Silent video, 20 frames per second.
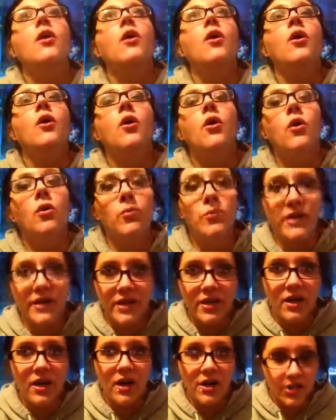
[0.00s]
Oh my
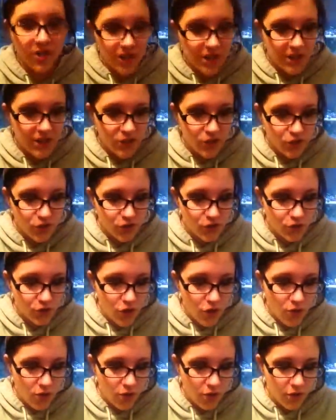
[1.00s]
gosh, it is
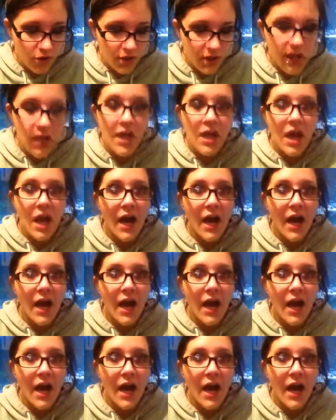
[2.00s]
so good.